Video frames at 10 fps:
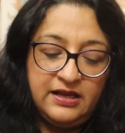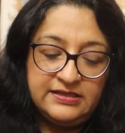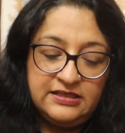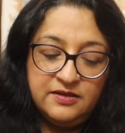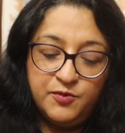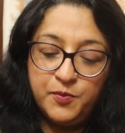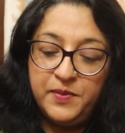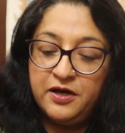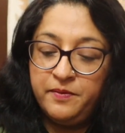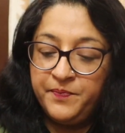Let's see the book
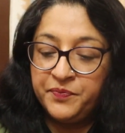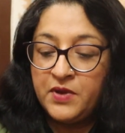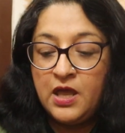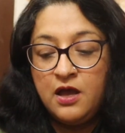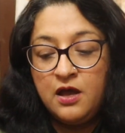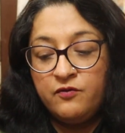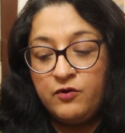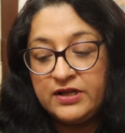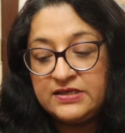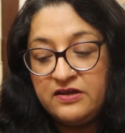blurb.
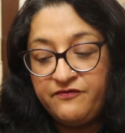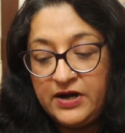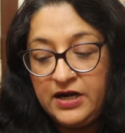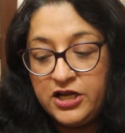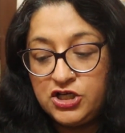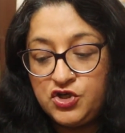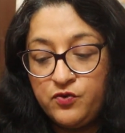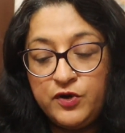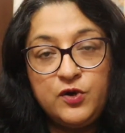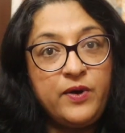What is the one dish you
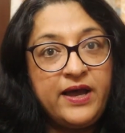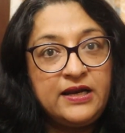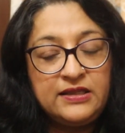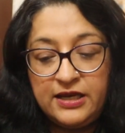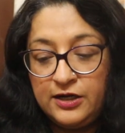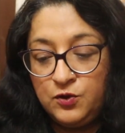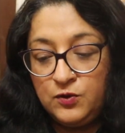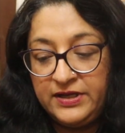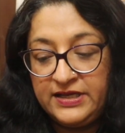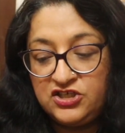would do anything to
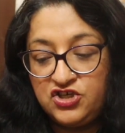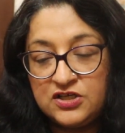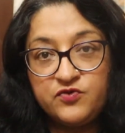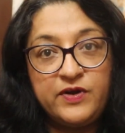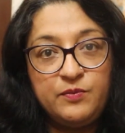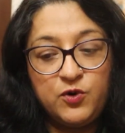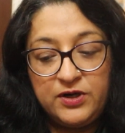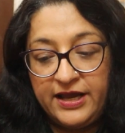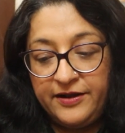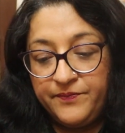taste just one more
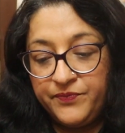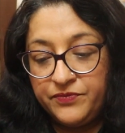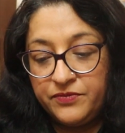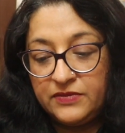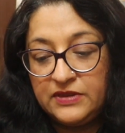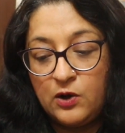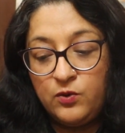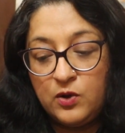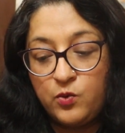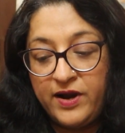time?
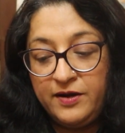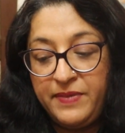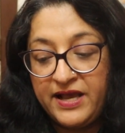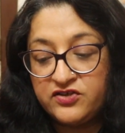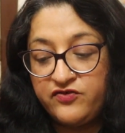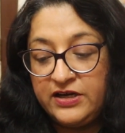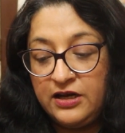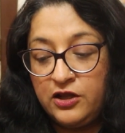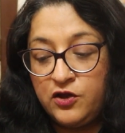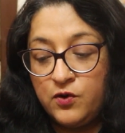Down a quiet back street
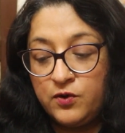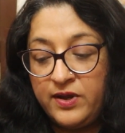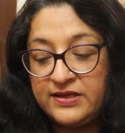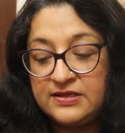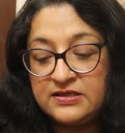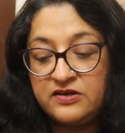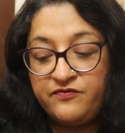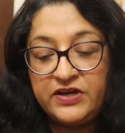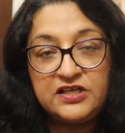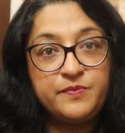in Kyoto exists a
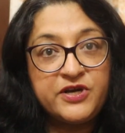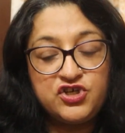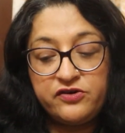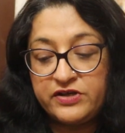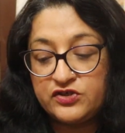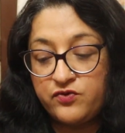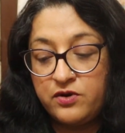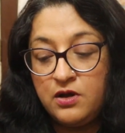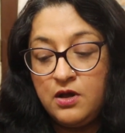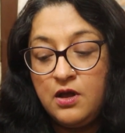very special
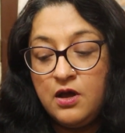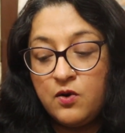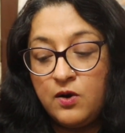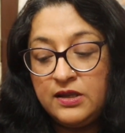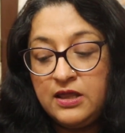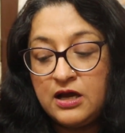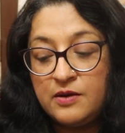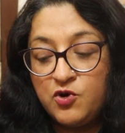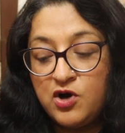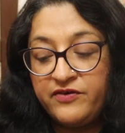restaurant called the
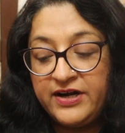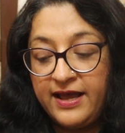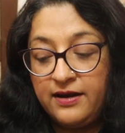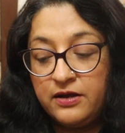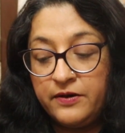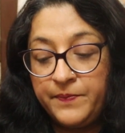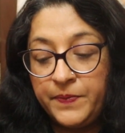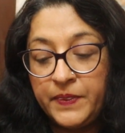Kamogawa Diner.